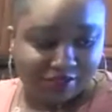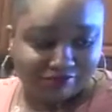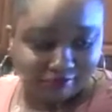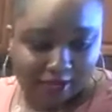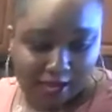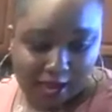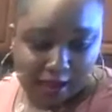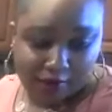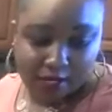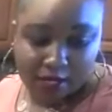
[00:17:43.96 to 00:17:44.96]
and have
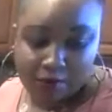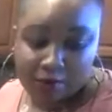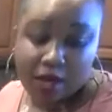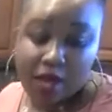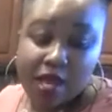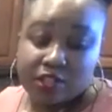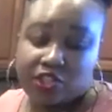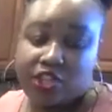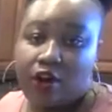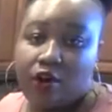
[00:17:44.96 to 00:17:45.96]
our quinoa.
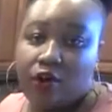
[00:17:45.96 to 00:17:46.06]
So